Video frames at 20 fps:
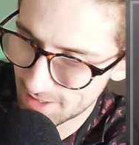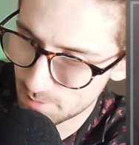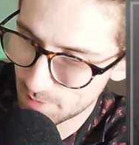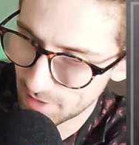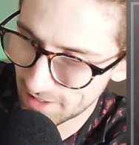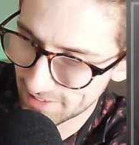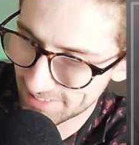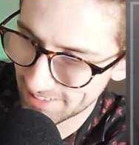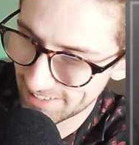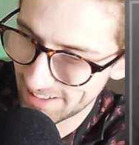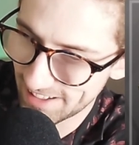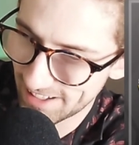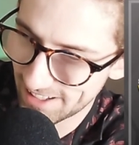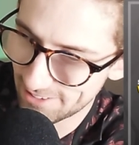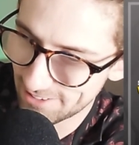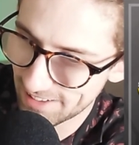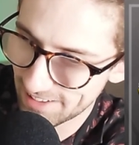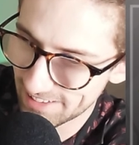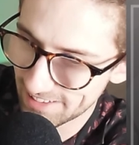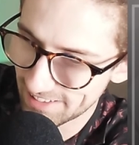the bus and
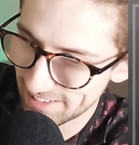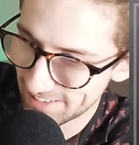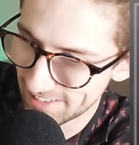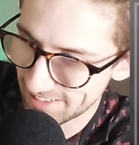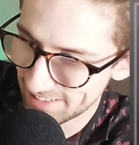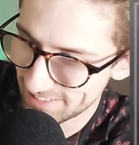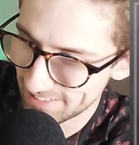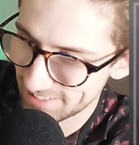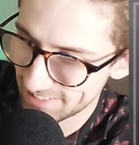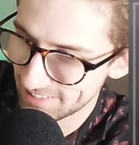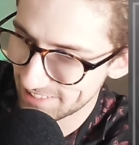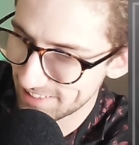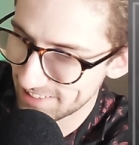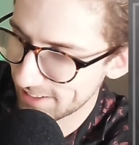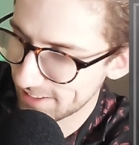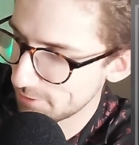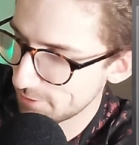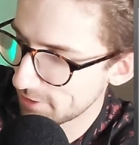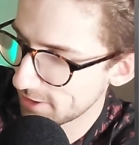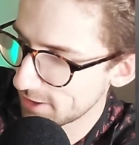countering. That's
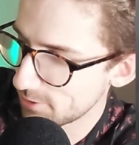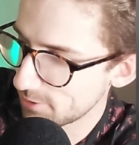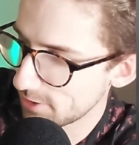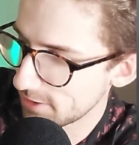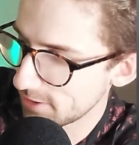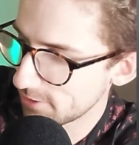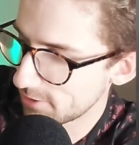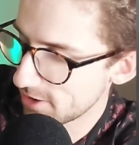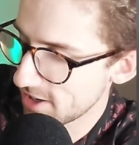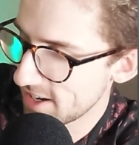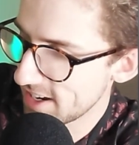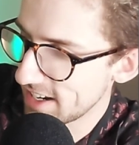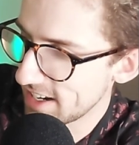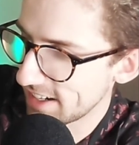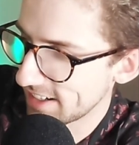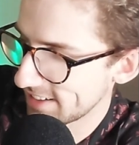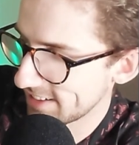exactly what they want. You're right.